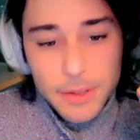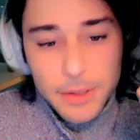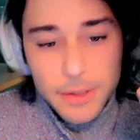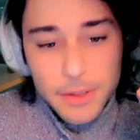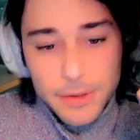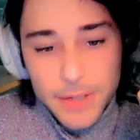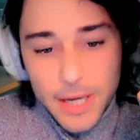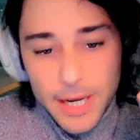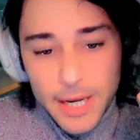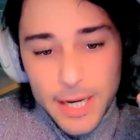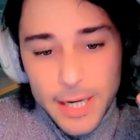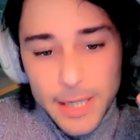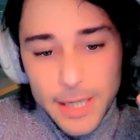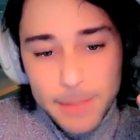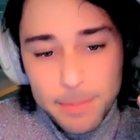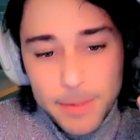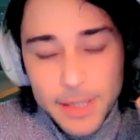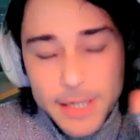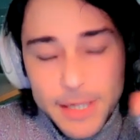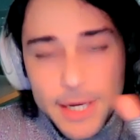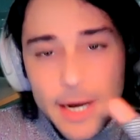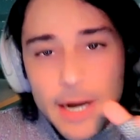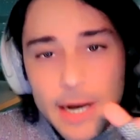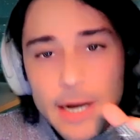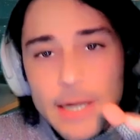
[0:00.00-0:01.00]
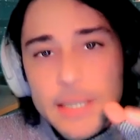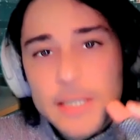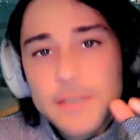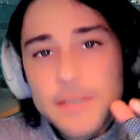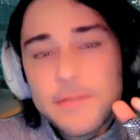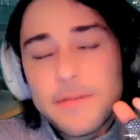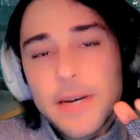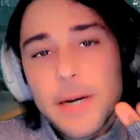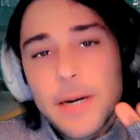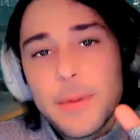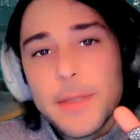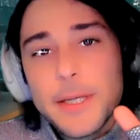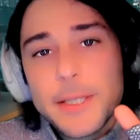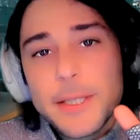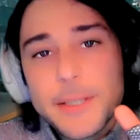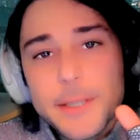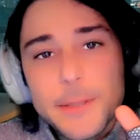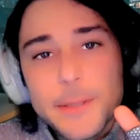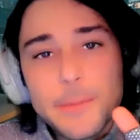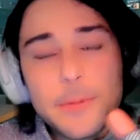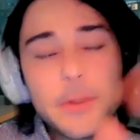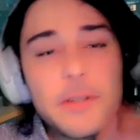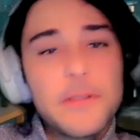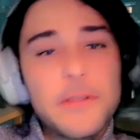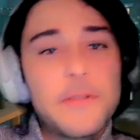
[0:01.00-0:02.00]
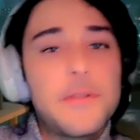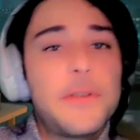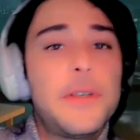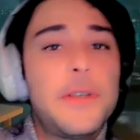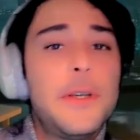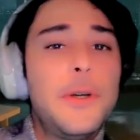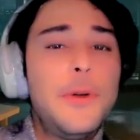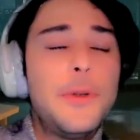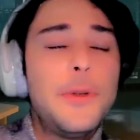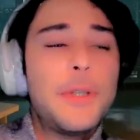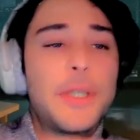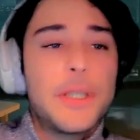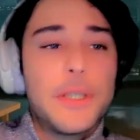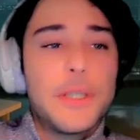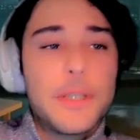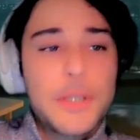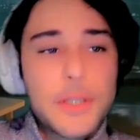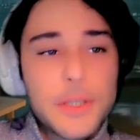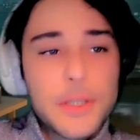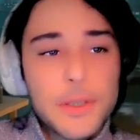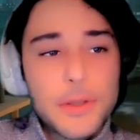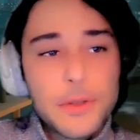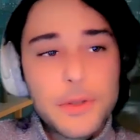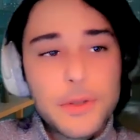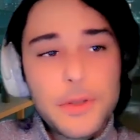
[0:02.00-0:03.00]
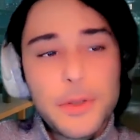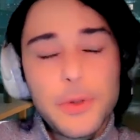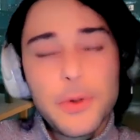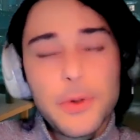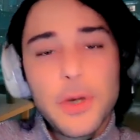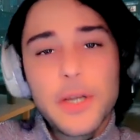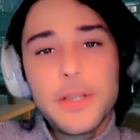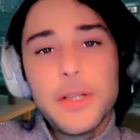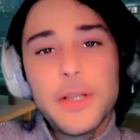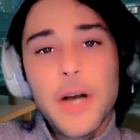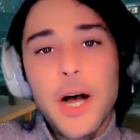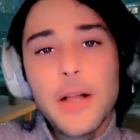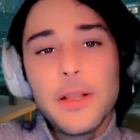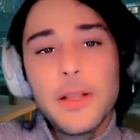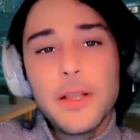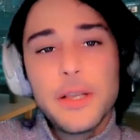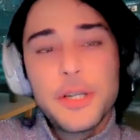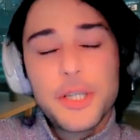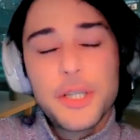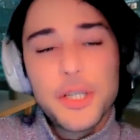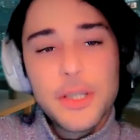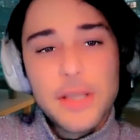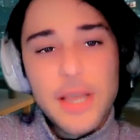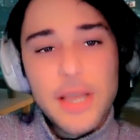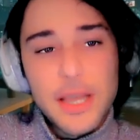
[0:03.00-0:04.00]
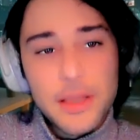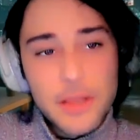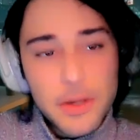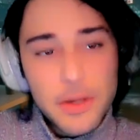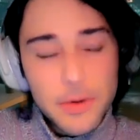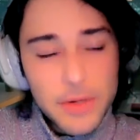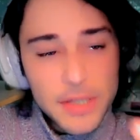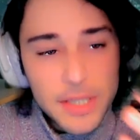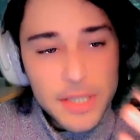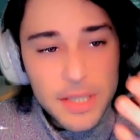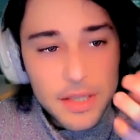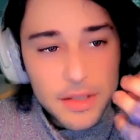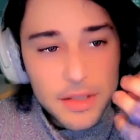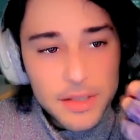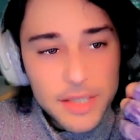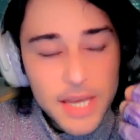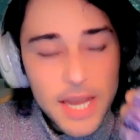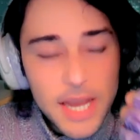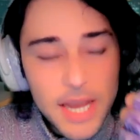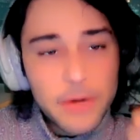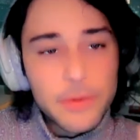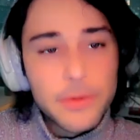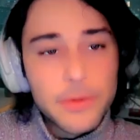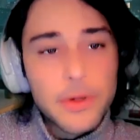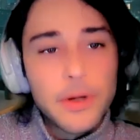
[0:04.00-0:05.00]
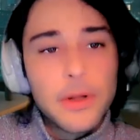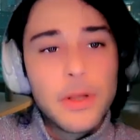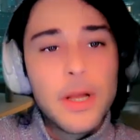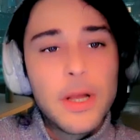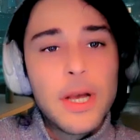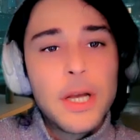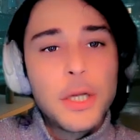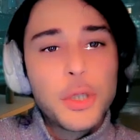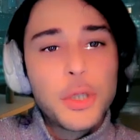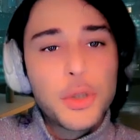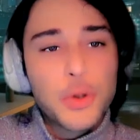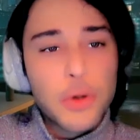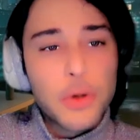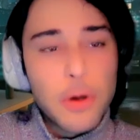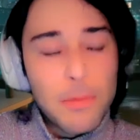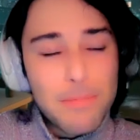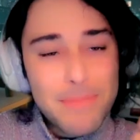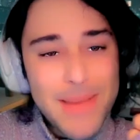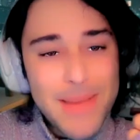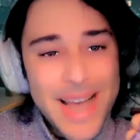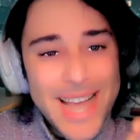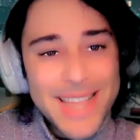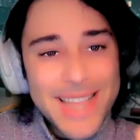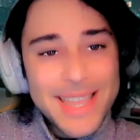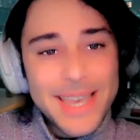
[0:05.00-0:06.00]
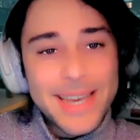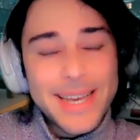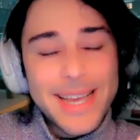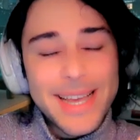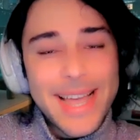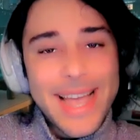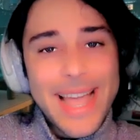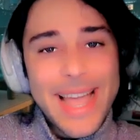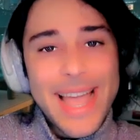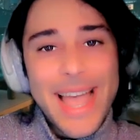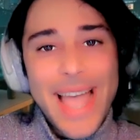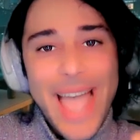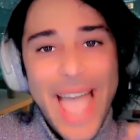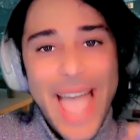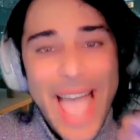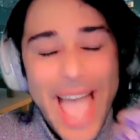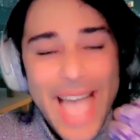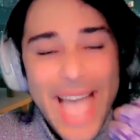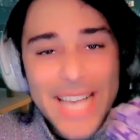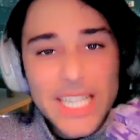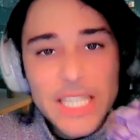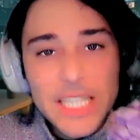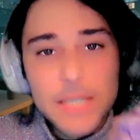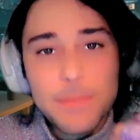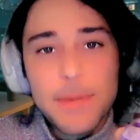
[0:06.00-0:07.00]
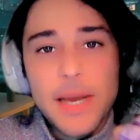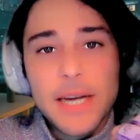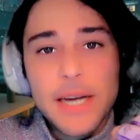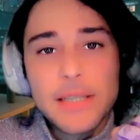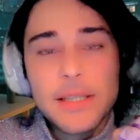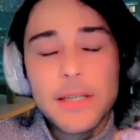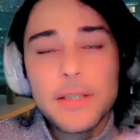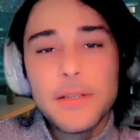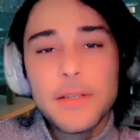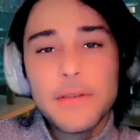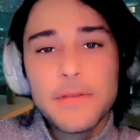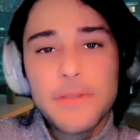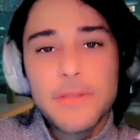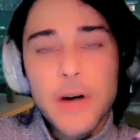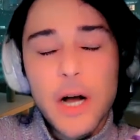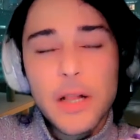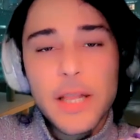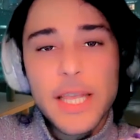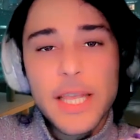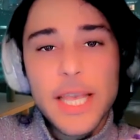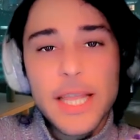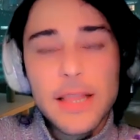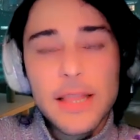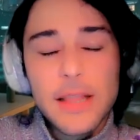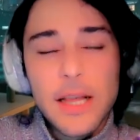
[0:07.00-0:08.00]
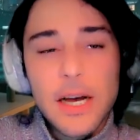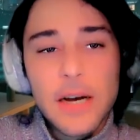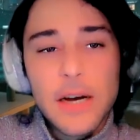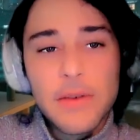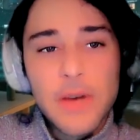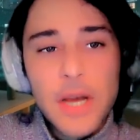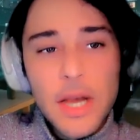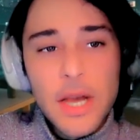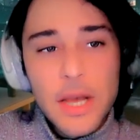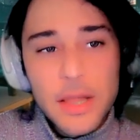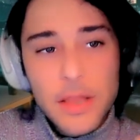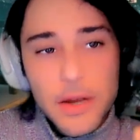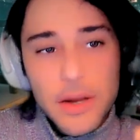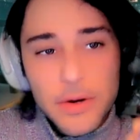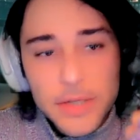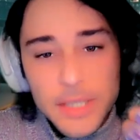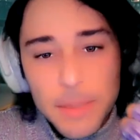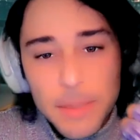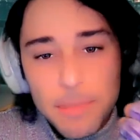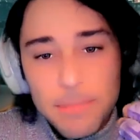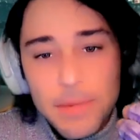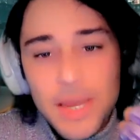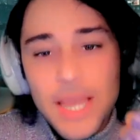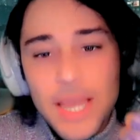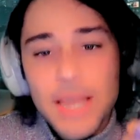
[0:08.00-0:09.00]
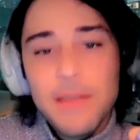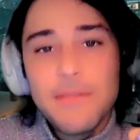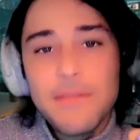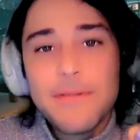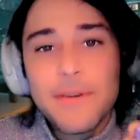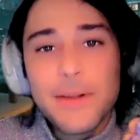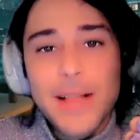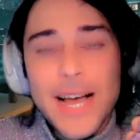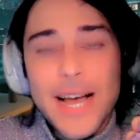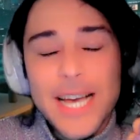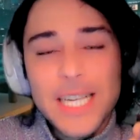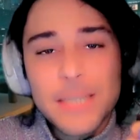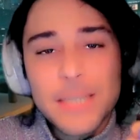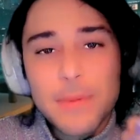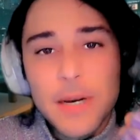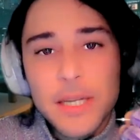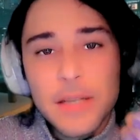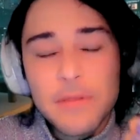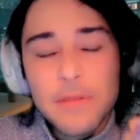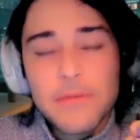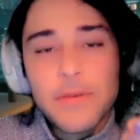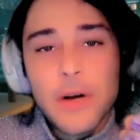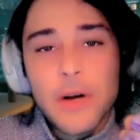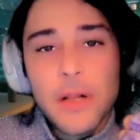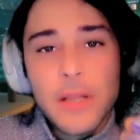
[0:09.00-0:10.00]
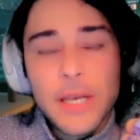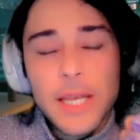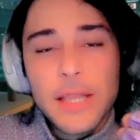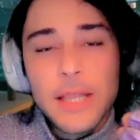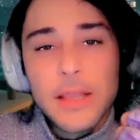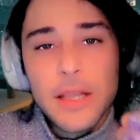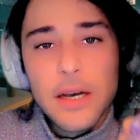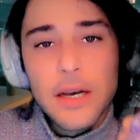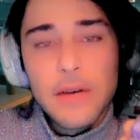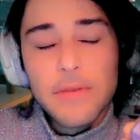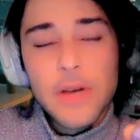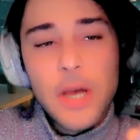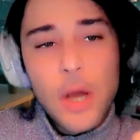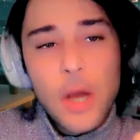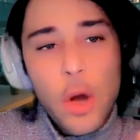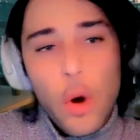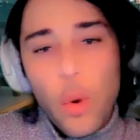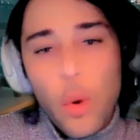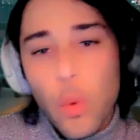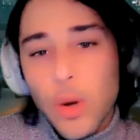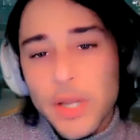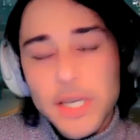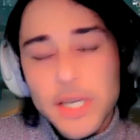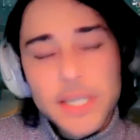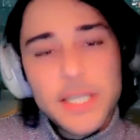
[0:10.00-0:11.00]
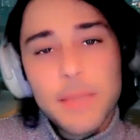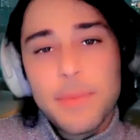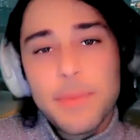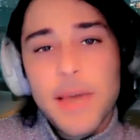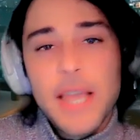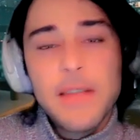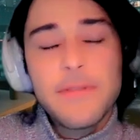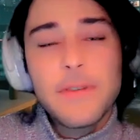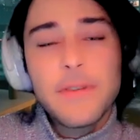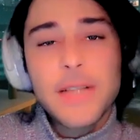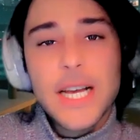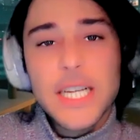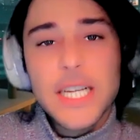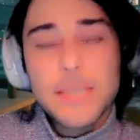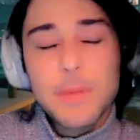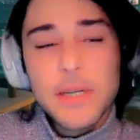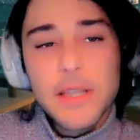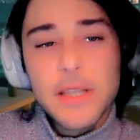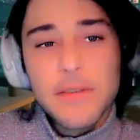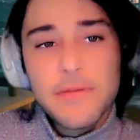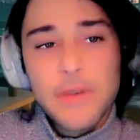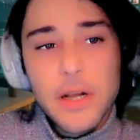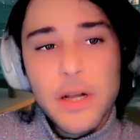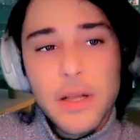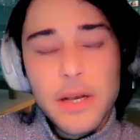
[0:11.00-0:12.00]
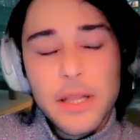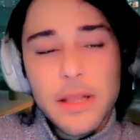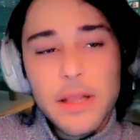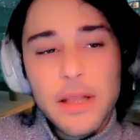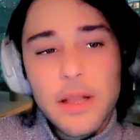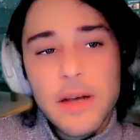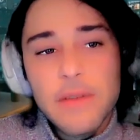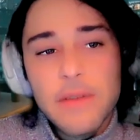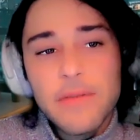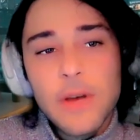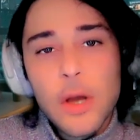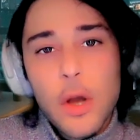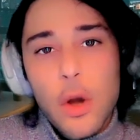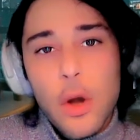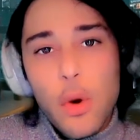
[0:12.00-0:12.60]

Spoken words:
Today, because feminism refuses to acknowledge that there is an integral, traumatic aspect to falling in love, there is a painful aspect of falling in love. What is the painful aspect of falling in love?